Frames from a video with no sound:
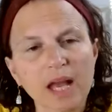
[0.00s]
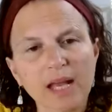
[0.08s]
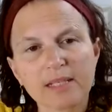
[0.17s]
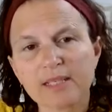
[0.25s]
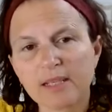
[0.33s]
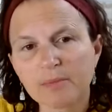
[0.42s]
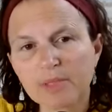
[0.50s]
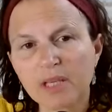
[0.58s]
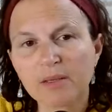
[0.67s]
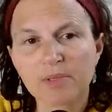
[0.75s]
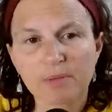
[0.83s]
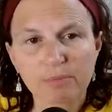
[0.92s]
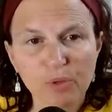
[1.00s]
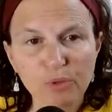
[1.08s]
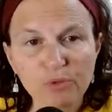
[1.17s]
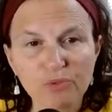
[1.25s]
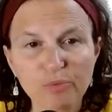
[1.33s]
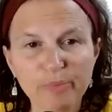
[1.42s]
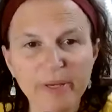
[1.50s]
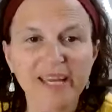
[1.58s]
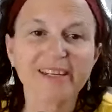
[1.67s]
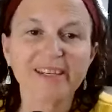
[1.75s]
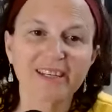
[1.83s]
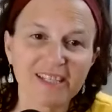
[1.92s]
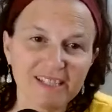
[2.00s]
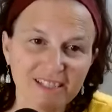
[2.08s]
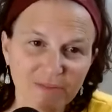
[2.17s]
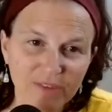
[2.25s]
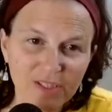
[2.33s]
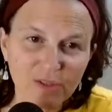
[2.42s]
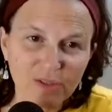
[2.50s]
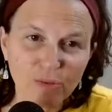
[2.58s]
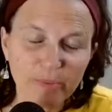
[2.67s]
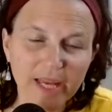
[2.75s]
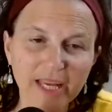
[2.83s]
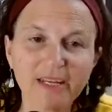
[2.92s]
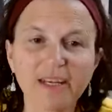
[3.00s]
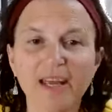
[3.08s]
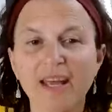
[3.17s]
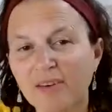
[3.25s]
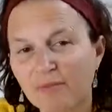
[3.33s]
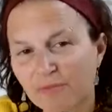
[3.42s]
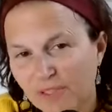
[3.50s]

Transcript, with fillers: And sometimes emotional pain leads to physical pain, and